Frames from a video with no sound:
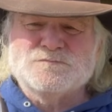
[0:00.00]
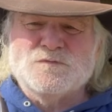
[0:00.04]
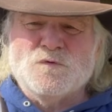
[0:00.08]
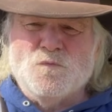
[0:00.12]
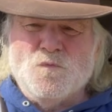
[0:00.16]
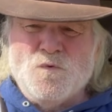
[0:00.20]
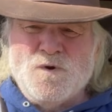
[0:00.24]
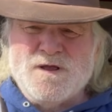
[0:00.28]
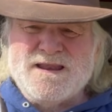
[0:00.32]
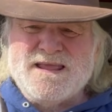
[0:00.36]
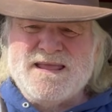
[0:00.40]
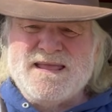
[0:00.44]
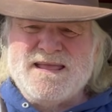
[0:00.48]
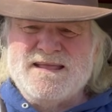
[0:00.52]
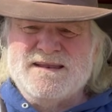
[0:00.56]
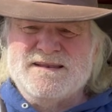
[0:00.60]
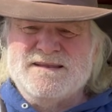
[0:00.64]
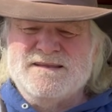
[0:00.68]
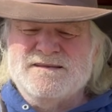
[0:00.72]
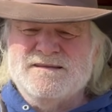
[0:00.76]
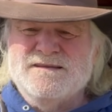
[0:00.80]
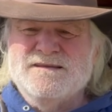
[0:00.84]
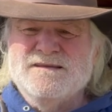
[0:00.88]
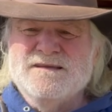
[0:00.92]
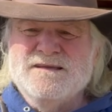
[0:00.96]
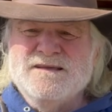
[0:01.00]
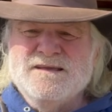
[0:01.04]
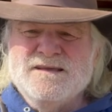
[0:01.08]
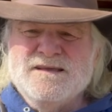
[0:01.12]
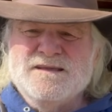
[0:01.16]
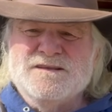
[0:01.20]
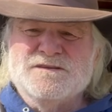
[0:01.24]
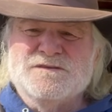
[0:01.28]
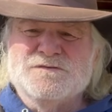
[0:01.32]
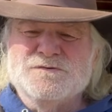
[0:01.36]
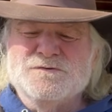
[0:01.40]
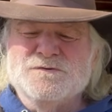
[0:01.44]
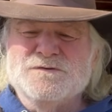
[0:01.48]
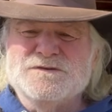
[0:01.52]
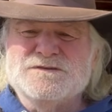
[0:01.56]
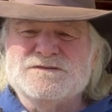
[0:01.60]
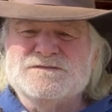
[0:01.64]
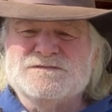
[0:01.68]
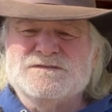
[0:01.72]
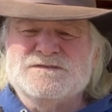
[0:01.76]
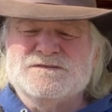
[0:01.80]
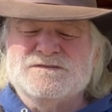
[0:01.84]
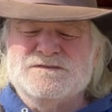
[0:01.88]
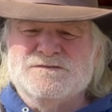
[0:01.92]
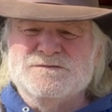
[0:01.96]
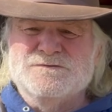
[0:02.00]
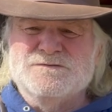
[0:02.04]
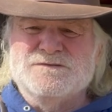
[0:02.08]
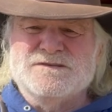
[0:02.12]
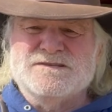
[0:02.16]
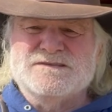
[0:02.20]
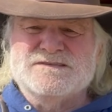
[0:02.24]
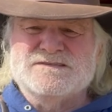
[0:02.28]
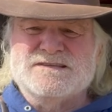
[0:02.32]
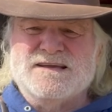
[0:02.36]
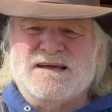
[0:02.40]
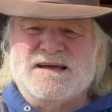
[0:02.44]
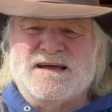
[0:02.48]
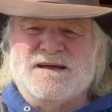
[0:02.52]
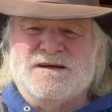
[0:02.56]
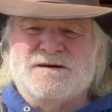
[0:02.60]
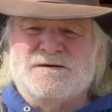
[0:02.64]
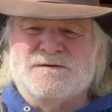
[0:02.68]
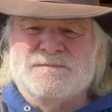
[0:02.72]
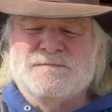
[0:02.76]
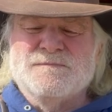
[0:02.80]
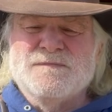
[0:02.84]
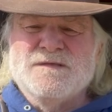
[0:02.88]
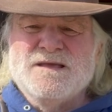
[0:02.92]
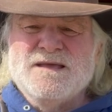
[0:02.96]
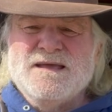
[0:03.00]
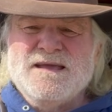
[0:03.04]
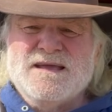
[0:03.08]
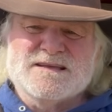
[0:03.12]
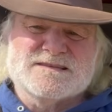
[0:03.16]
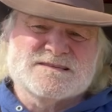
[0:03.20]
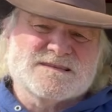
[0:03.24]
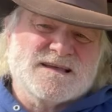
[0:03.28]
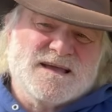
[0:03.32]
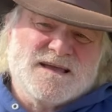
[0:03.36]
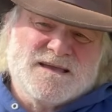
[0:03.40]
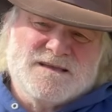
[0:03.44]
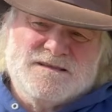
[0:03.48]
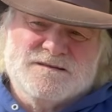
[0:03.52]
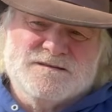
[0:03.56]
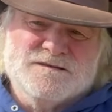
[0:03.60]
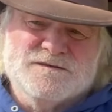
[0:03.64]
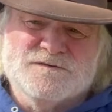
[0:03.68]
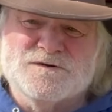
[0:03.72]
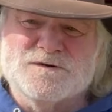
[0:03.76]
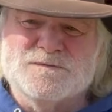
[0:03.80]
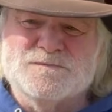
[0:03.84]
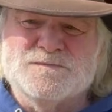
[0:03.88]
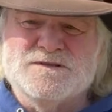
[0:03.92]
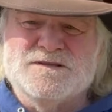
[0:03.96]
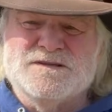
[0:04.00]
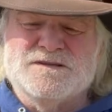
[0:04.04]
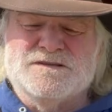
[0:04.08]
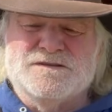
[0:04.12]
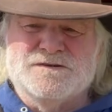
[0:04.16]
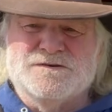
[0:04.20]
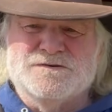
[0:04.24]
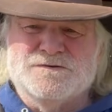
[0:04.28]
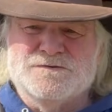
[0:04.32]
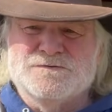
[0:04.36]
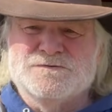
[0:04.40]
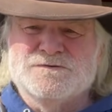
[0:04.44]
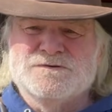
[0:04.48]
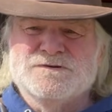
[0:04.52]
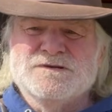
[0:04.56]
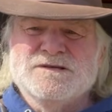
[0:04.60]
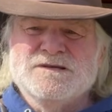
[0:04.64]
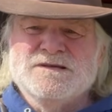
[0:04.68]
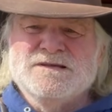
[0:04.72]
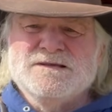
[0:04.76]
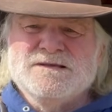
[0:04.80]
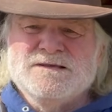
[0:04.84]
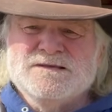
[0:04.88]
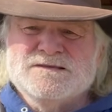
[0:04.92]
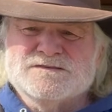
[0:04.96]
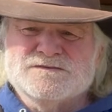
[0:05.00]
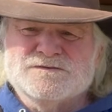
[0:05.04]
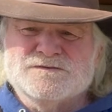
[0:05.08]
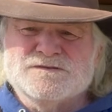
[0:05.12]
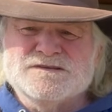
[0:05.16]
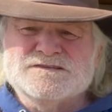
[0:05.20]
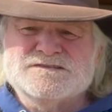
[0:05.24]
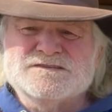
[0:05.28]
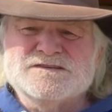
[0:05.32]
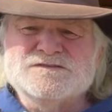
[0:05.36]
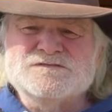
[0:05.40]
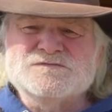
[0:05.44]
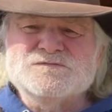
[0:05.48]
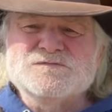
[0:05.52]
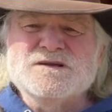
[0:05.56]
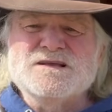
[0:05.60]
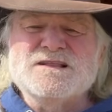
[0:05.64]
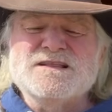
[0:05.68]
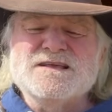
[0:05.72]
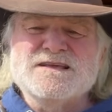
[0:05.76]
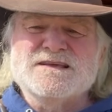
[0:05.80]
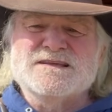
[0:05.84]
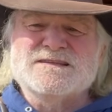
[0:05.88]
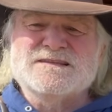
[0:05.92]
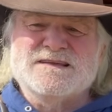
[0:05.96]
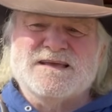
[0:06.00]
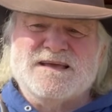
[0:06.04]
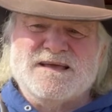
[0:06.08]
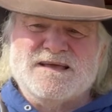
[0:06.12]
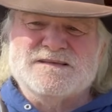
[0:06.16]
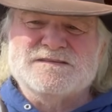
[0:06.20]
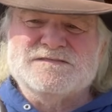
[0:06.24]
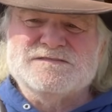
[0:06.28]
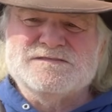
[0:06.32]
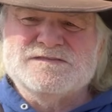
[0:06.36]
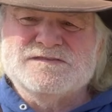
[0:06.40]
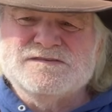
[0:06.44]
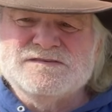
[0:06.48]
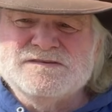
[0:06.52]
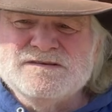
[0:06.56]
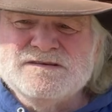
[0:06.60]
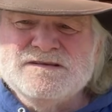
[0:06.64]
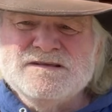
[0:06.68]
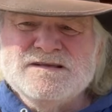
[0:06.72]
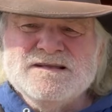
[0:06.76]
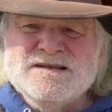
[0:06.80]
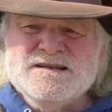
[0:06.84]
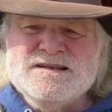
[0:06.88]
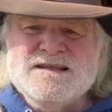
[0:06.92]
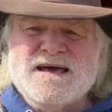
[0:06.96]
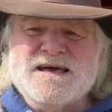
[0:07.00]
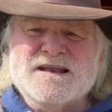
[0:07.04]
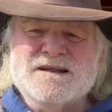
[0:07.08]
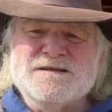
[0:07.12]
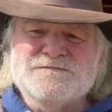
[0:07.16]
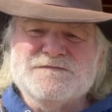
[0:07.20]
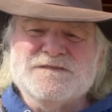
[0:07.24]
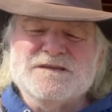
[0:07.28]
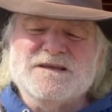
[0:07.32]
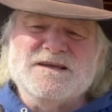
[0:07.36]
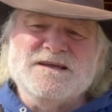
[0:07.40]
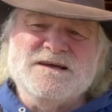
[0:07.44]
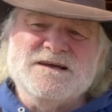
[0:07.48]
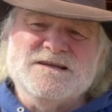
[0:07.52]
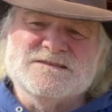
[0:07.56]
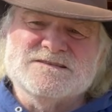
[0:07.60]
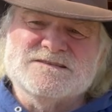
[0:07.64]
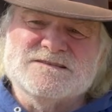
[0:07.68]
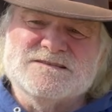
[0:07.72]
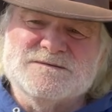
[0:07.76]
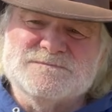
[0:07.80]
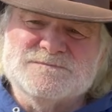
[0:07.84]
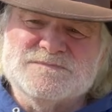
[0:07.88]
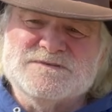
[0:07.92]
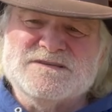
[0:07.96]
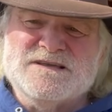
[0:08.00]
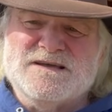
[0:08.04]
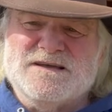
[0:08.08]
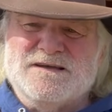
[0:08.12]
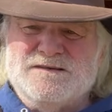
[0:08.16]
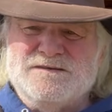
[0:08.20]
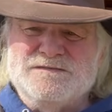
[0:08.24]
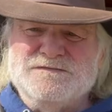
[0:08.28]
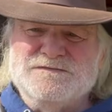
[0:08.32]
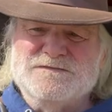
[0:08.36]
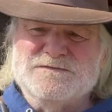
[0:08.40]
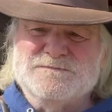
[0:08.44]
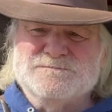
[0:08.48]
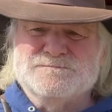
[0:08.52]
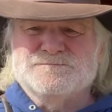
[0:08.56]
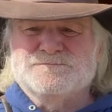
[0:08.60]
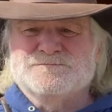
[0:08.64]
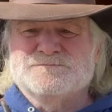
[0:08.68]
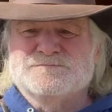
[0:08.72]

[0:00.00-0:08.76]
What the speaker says: one-handed in duelist style, as I normally do. So this is really a test, not of the guns themselves,